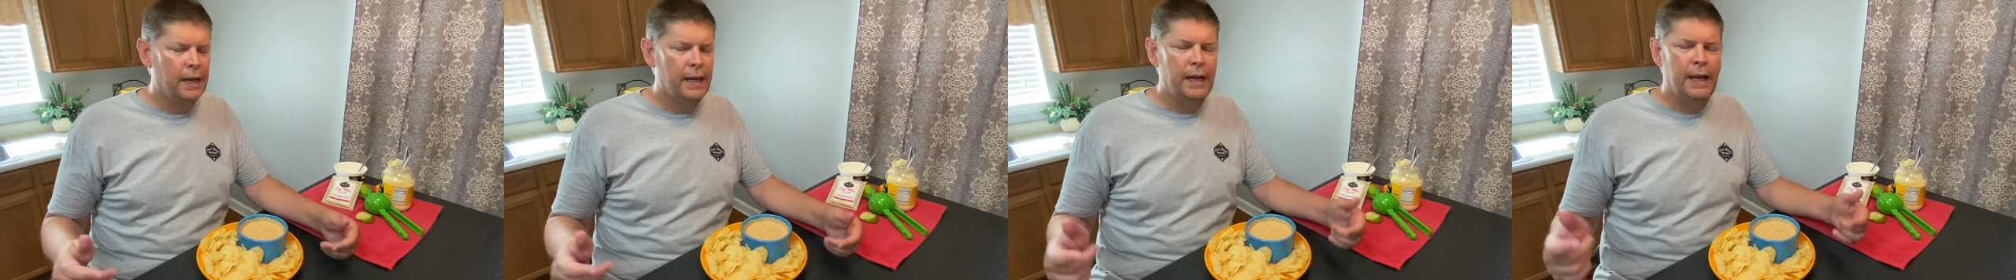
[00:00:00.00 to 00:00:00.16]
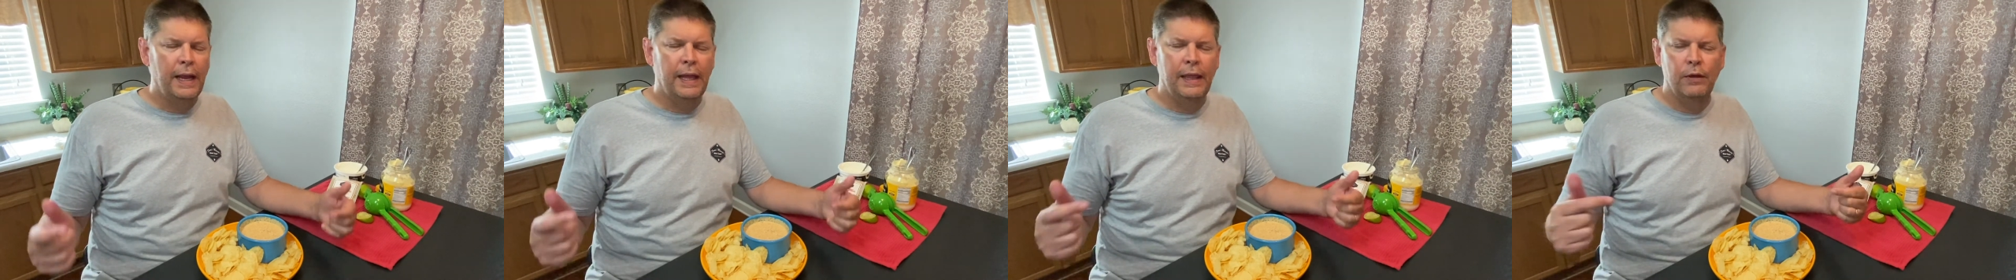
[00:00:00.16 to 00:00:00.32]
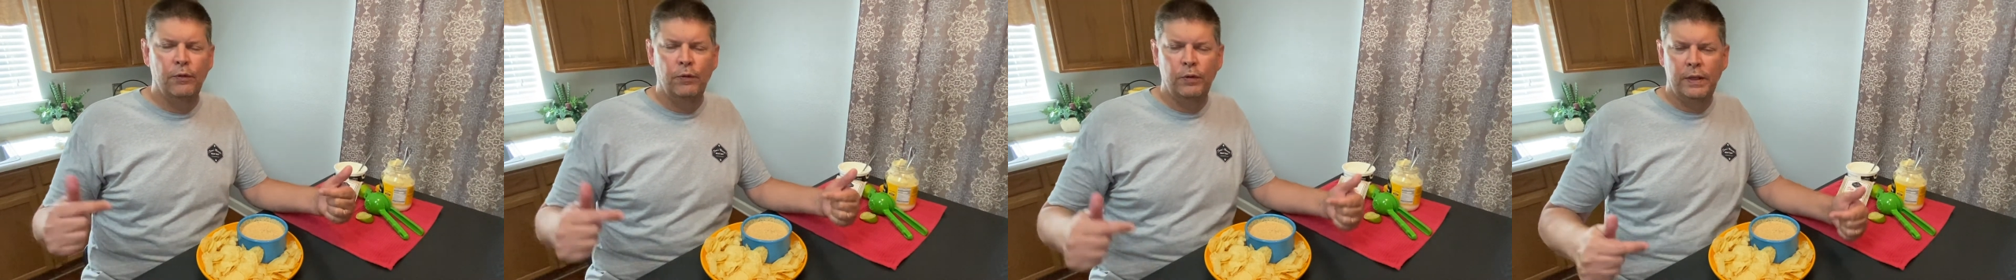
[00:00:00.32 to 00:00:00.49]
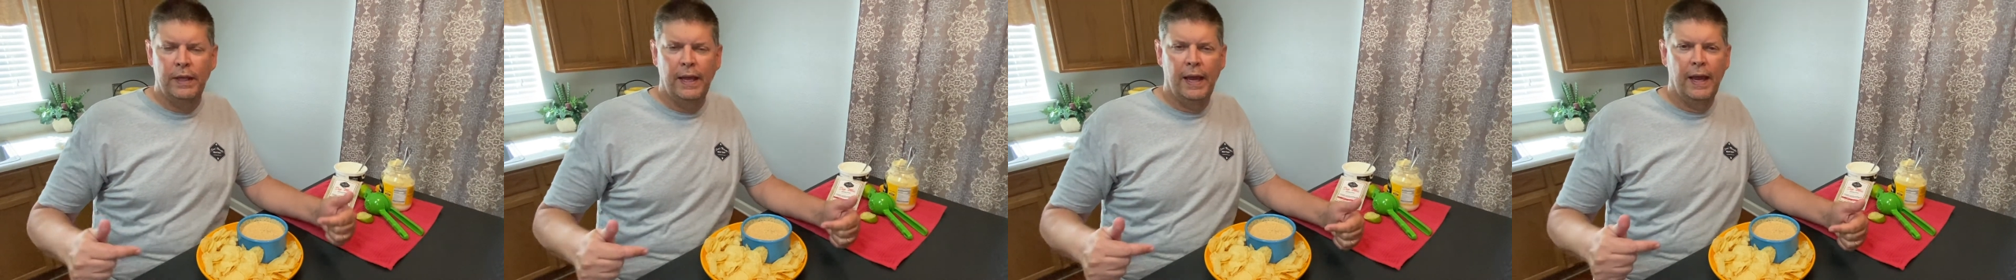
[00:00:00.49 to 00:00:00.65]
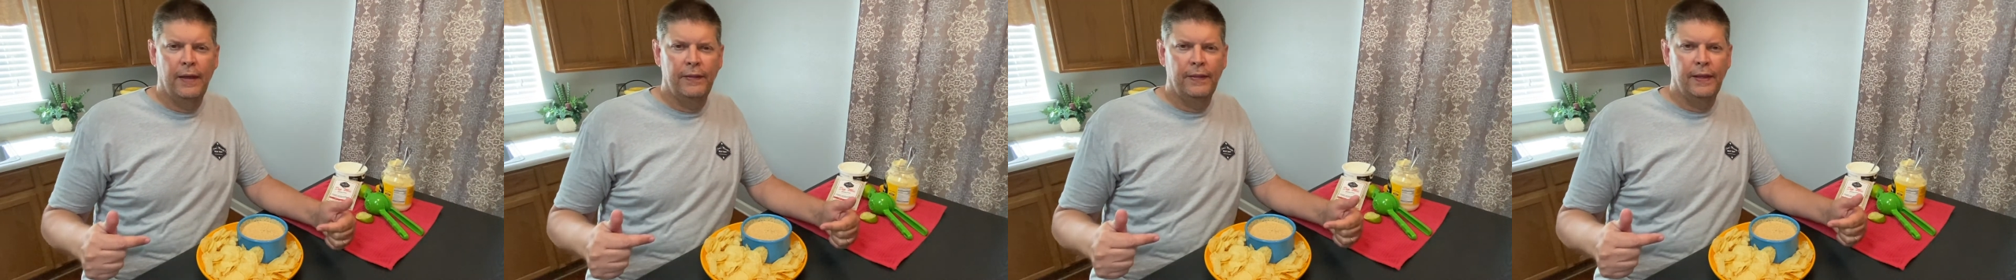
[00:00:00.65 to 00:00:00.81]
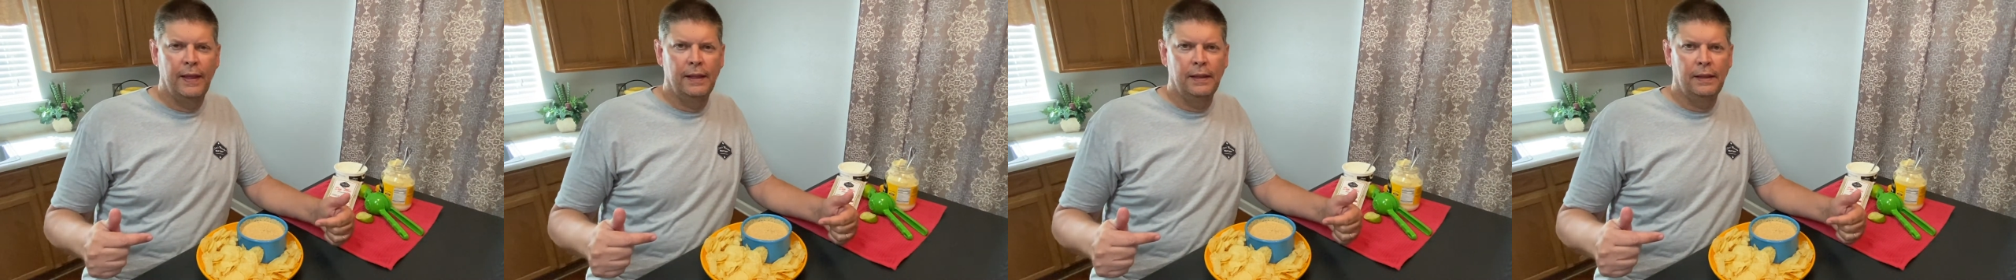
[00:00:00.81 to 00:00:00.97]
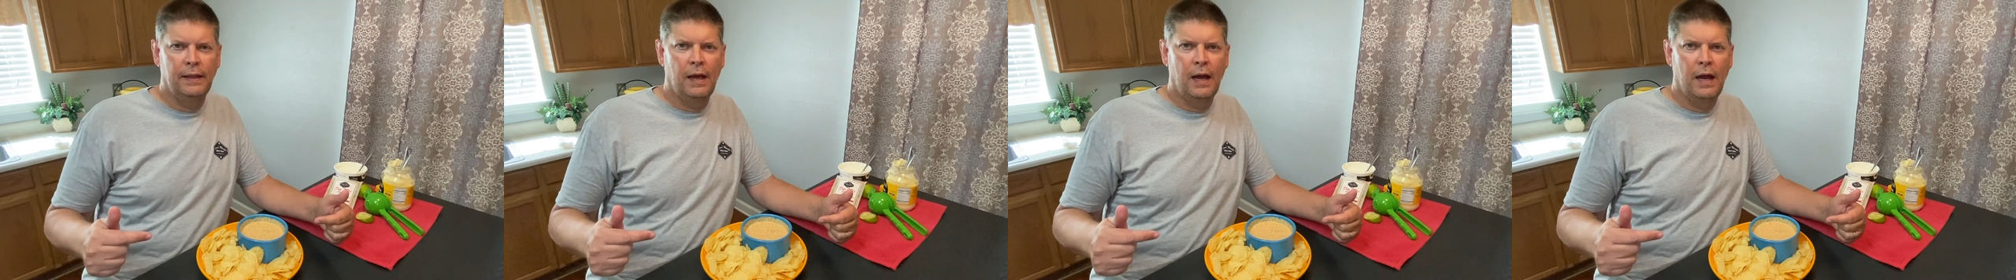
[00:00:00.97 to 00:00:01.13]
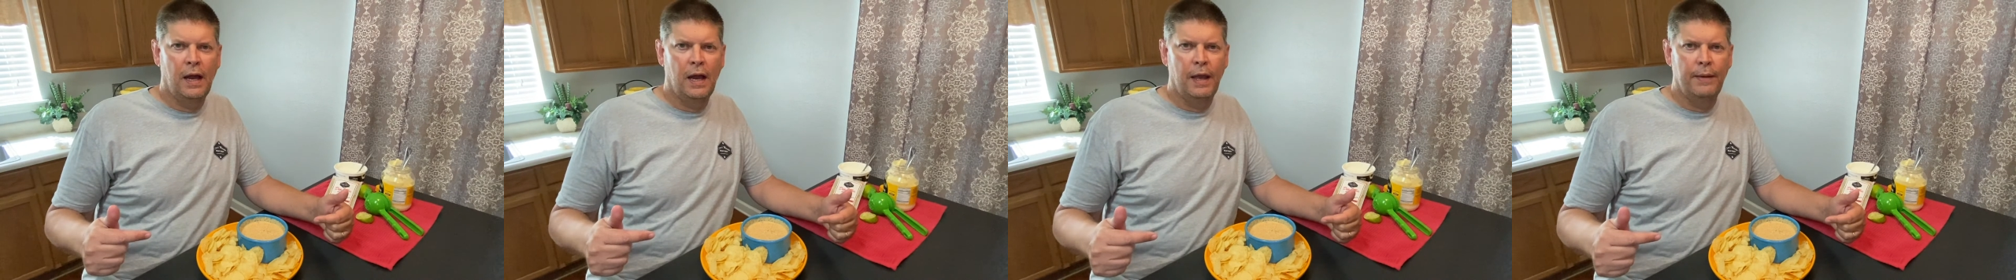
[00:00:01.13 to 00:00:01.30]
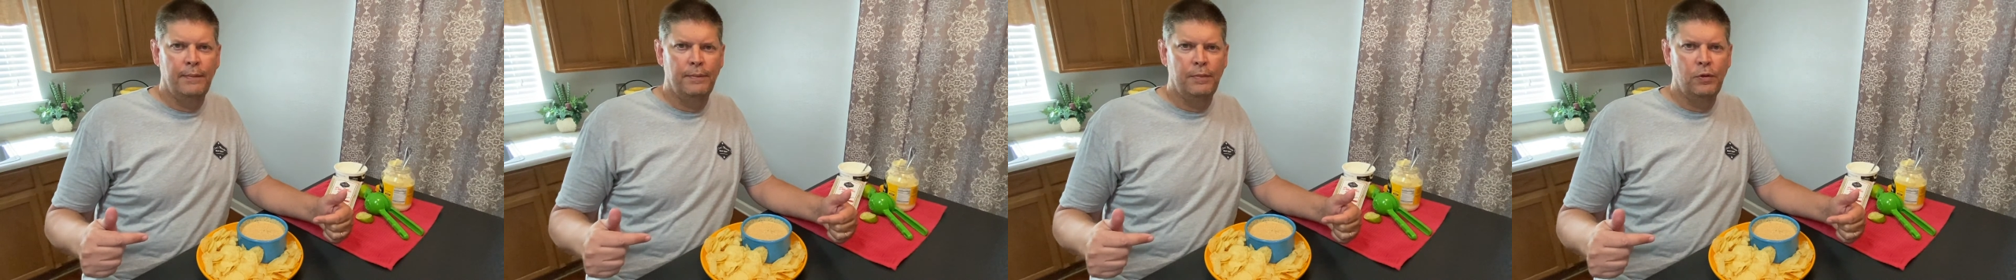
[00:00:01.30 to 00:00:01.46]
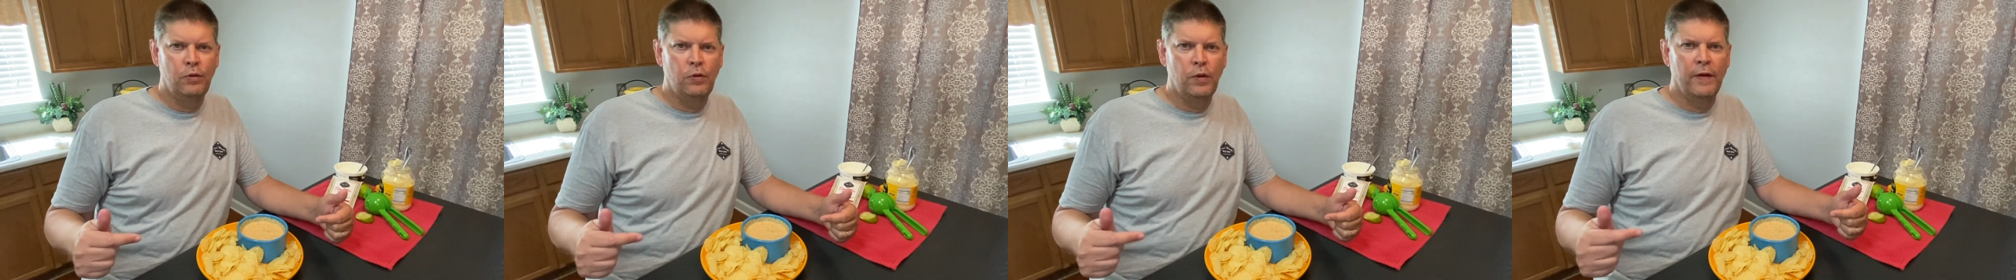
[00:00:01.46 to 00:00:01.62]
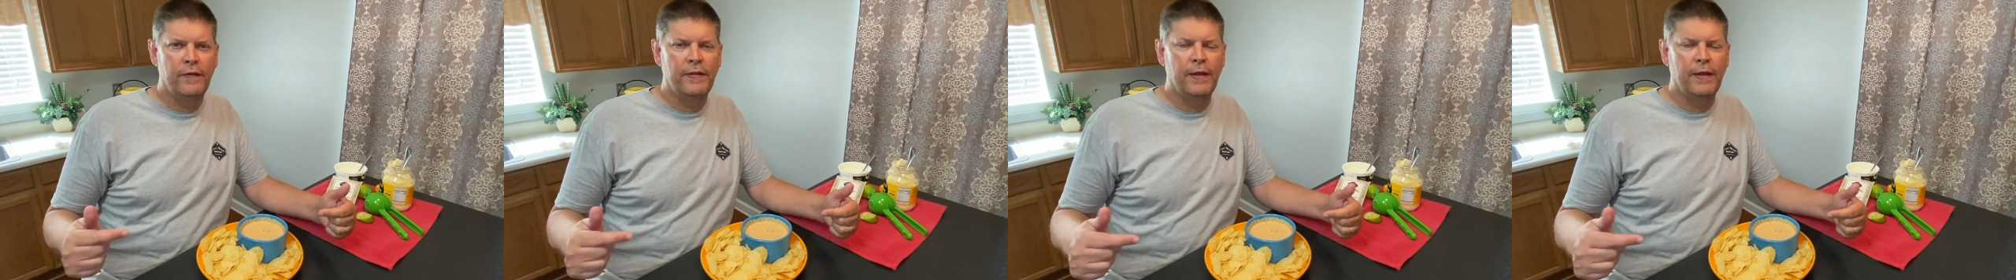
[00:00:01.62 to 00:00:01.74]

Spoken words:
And then when you add that lime, you